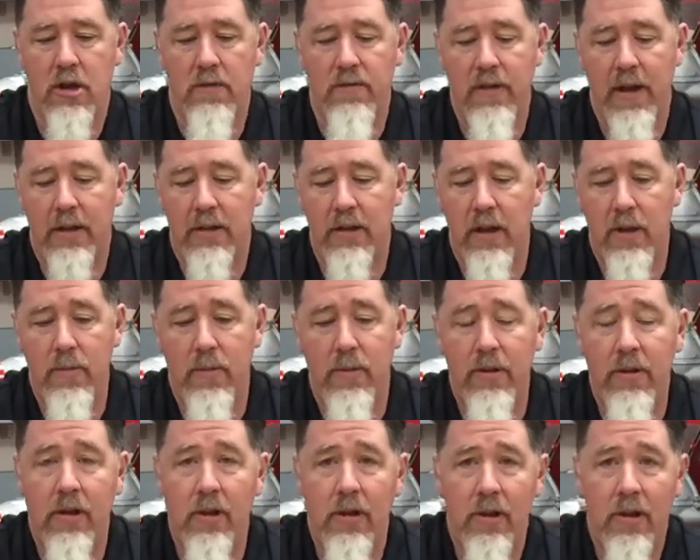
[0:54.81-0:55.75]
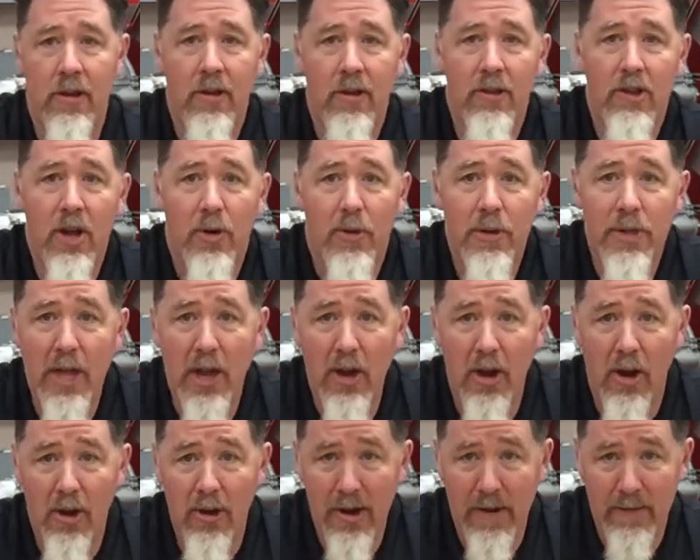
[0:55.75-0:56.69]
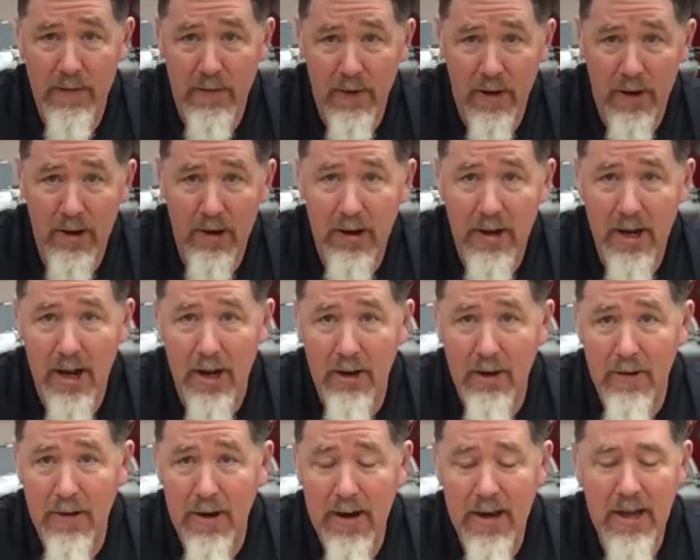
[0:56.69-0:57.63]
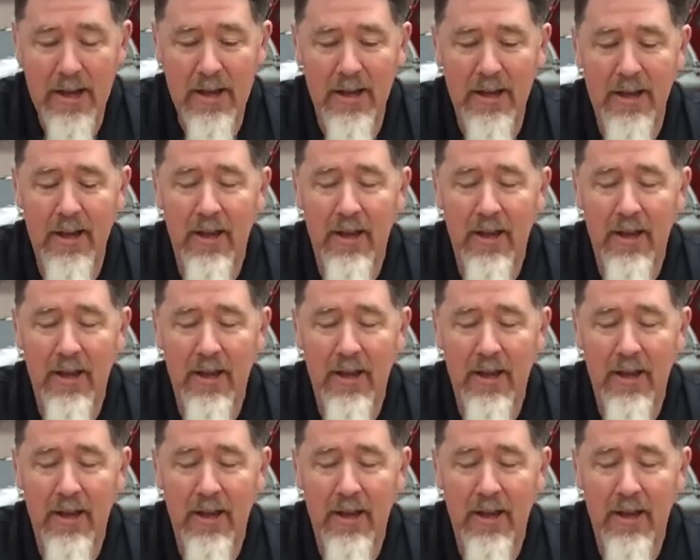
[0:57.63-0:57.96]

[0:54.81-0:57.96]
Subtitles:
In fact, anyone know what they are? Have you figured it out already?